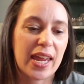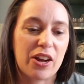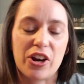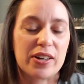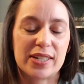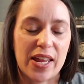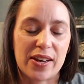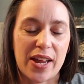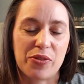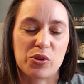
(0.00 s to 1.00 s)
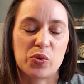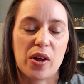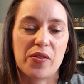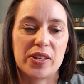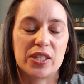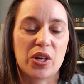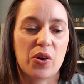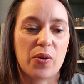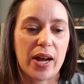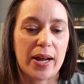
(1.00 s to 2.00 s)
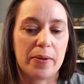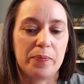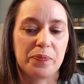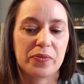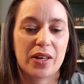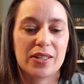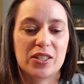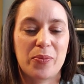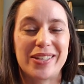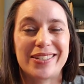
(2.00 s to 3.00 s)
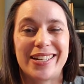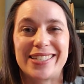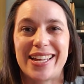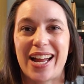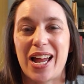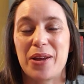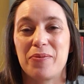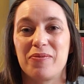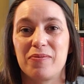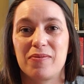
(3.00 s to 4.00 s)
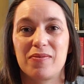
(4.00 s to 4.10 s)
or 9 through 12. And so, so basically it's like I'm